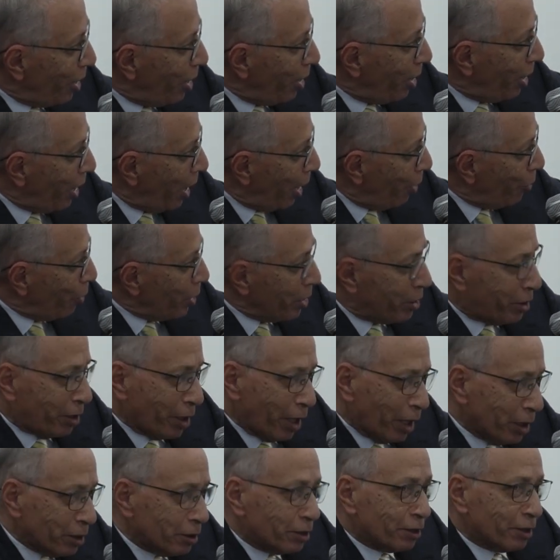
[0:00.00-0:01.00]
allow its
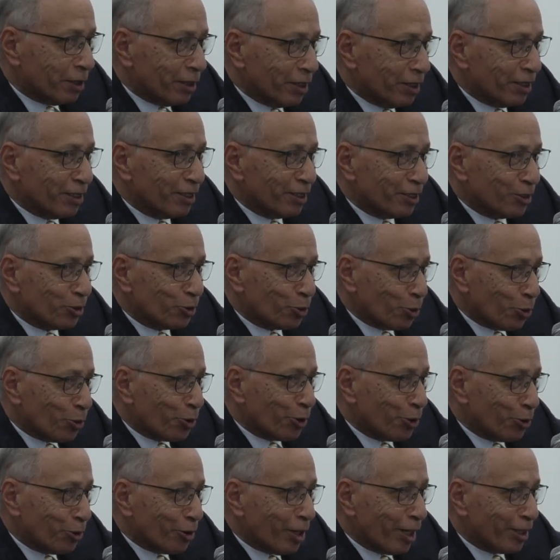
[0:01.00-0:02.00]
entry to
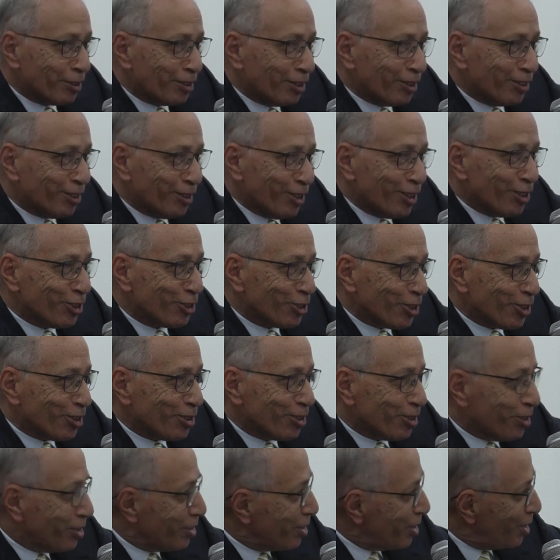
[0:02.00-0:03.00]
the United
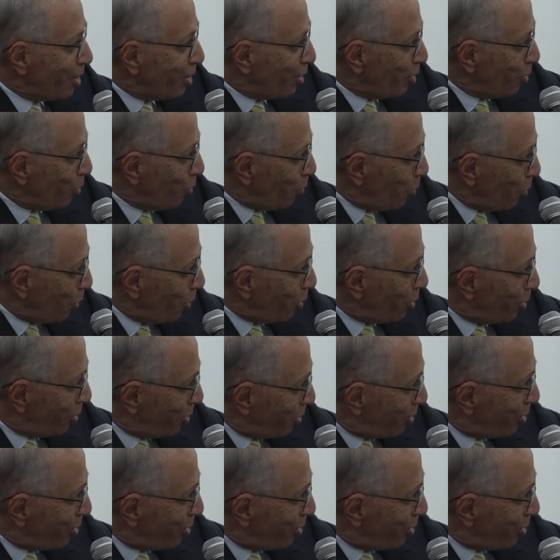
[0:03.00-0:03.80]
Nations would